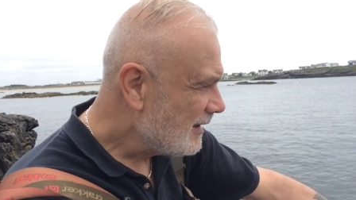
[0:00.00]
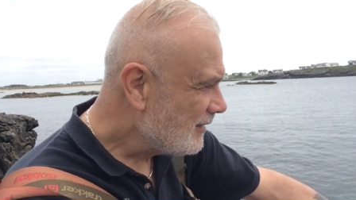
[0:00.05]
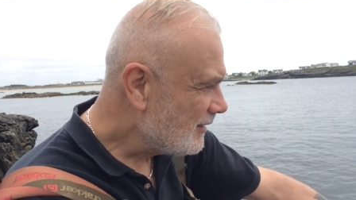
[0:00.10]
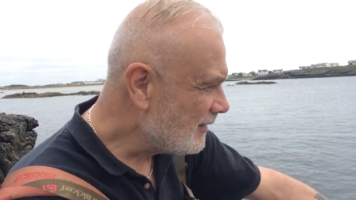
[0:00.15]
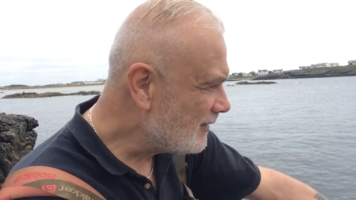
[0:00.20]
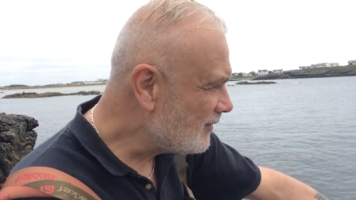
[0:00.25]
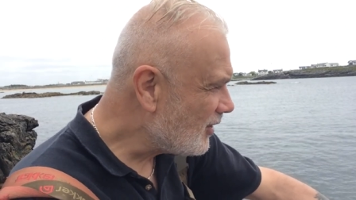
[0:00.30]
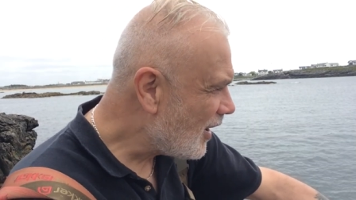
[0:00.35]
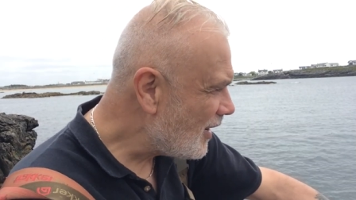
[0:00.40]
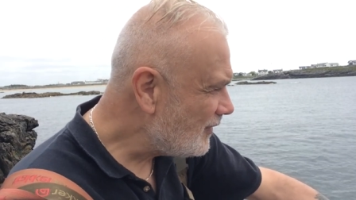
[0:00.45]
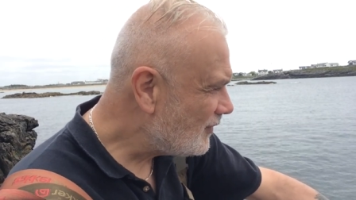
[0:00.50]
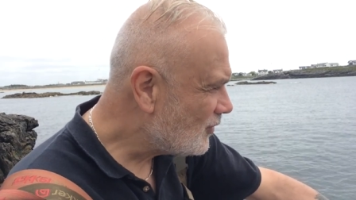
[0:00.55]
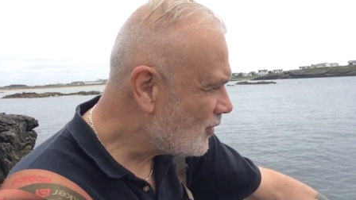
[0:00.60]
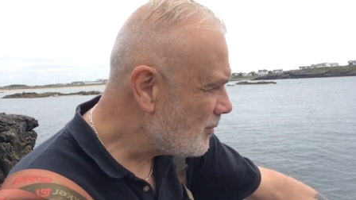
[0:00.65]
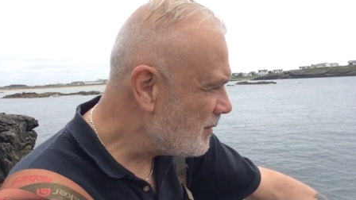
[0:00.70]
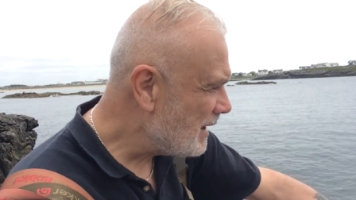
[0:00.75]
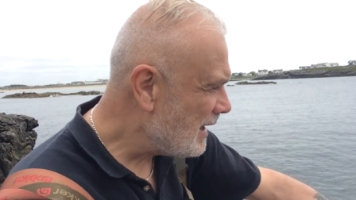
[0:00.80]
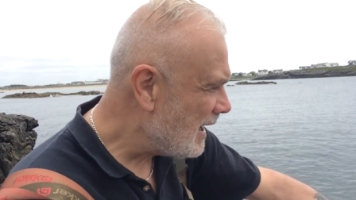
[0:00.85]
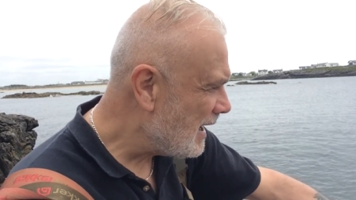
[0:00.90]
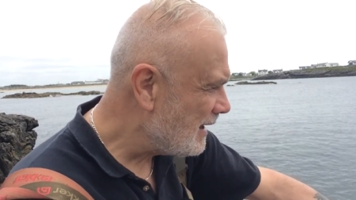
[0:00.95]
The tide's
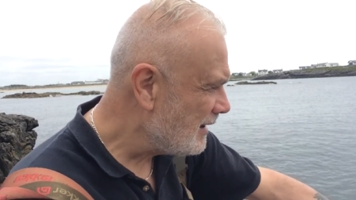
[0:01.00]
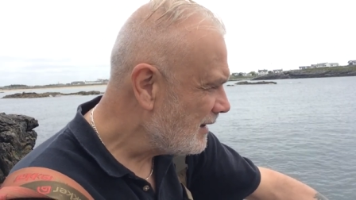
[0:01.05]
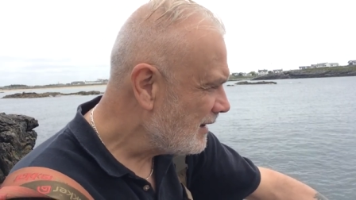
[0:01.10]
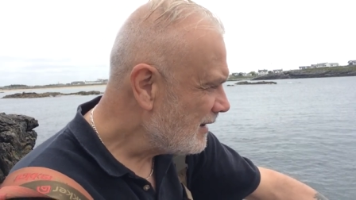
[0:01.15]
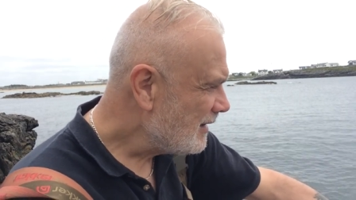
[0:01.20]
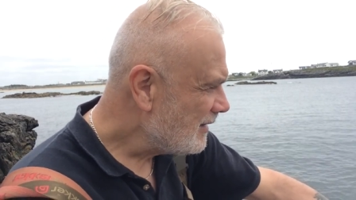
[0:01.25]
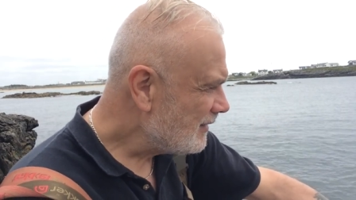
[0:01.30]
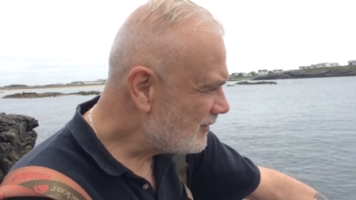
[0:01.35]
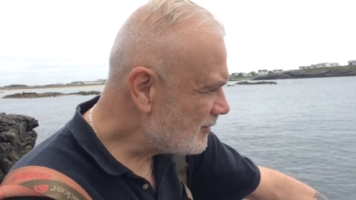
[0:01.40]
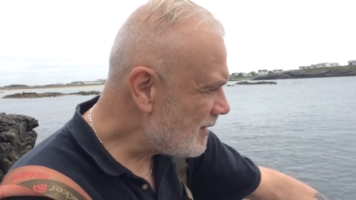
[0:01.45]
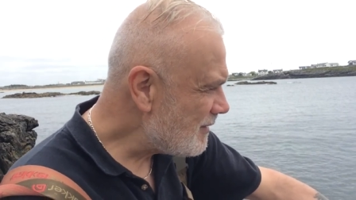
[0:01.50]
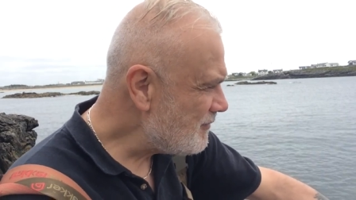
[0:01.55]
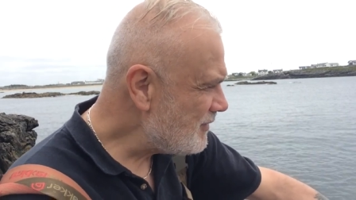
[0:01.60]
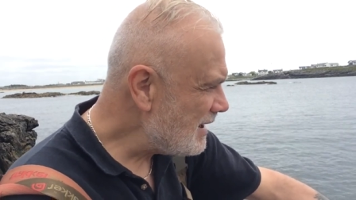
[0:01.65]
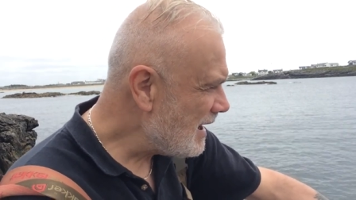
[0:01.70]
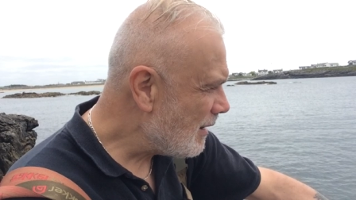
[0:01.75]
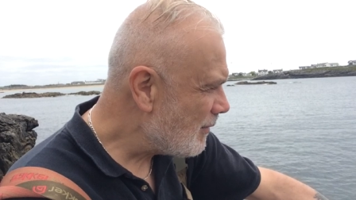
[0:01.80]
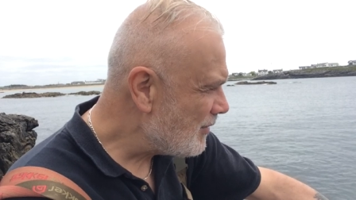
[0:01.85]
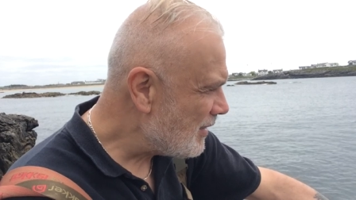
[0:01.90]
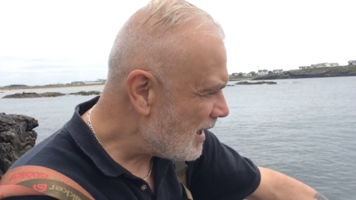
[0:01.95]
coming in, so
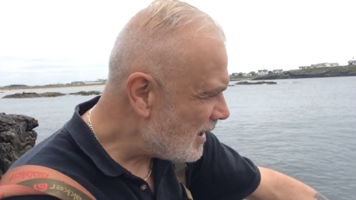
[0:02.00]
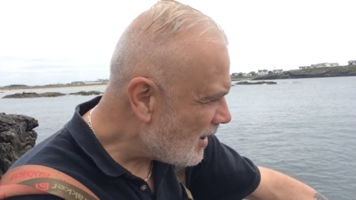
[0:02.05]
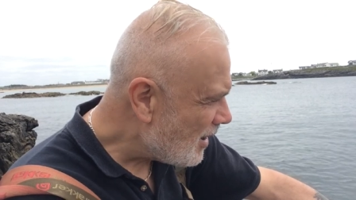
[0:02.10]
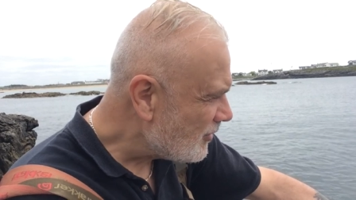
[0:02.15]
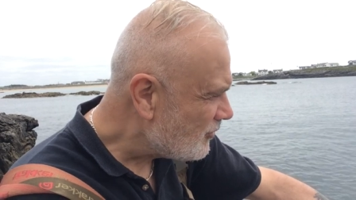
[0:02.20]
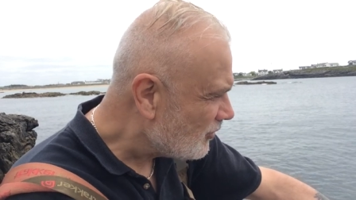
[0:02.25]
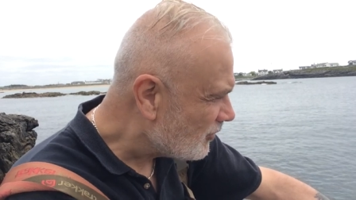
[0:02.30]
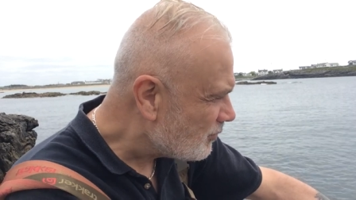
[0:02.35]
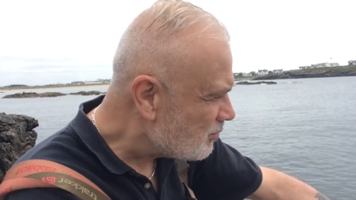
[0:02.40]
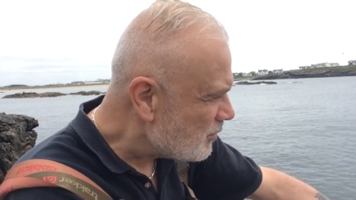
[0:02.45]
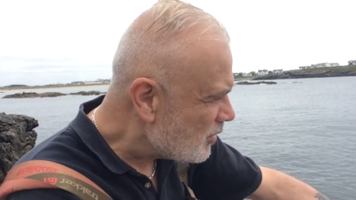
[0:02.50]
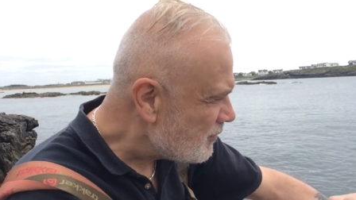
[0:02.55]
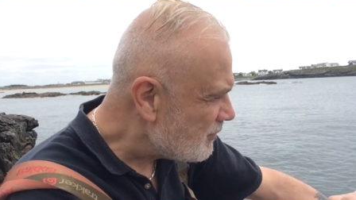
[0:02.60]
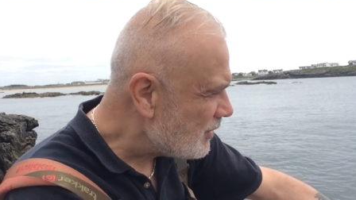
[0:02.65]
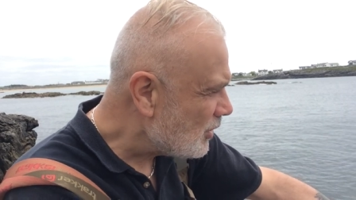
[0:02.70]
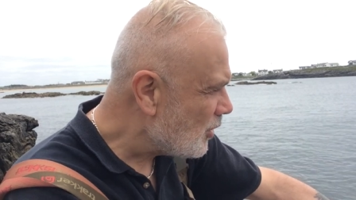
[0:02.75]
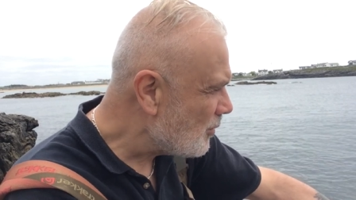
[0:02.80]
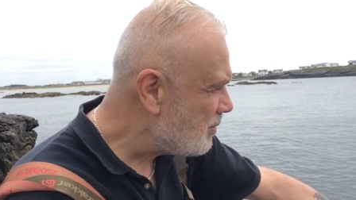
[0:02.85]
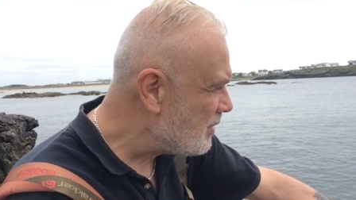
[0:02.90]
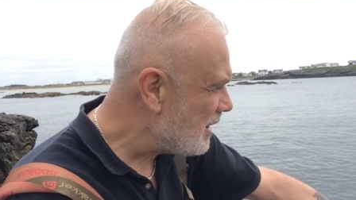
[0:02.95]
every now and then I just
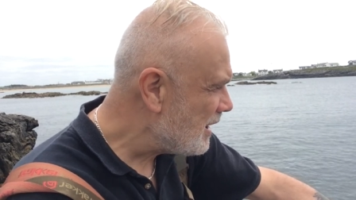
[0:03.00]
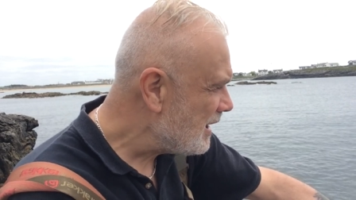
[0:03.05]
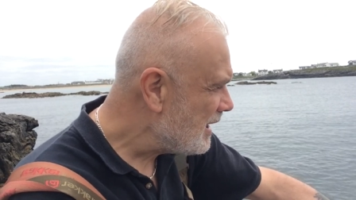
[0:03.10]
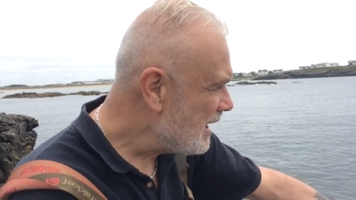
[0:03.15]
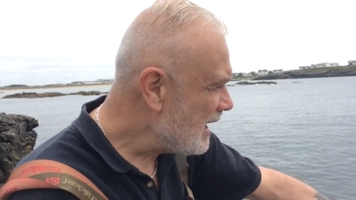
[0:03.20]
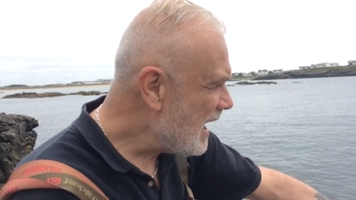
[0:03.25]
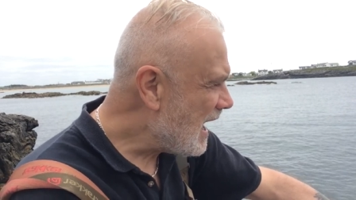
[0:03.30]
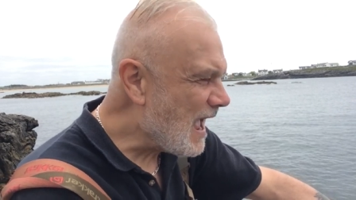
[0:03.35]
move it up a,